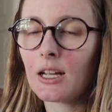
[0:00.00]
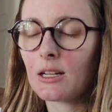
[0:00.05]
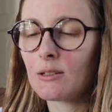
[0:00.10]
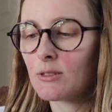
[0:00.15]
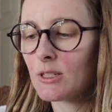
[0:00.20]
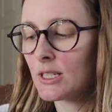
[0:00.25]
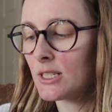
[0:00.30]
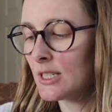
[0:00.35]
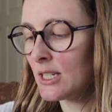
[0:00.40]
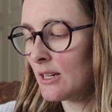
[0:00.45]
and I
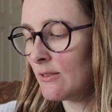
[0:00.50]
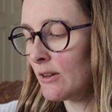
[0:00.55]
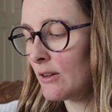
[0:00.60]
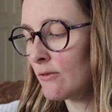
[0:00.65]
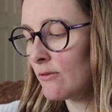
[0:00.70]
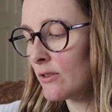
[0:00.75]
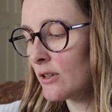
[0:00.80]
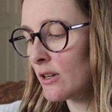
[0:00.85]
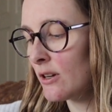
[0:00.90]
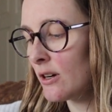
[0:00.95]
was gonna save
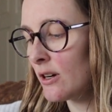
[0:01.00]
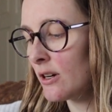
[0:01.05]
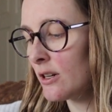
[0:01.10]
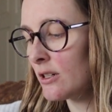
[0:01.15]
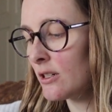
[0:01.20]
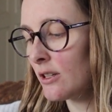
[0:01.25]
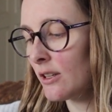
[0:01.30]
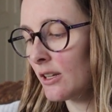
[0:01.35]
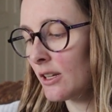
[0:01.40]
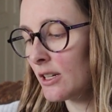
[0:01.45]
it for
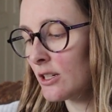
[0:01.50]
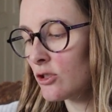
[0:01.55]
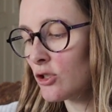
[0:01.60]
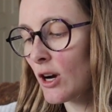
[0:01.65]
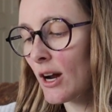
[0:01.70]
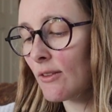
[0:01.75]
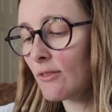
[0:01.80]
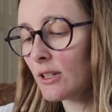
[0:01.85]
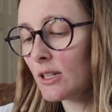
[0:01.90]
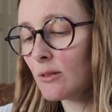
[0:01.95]
like
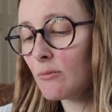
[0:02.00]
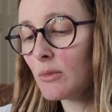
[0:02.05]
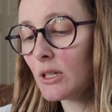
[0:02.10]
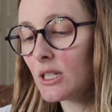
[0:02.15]
traveling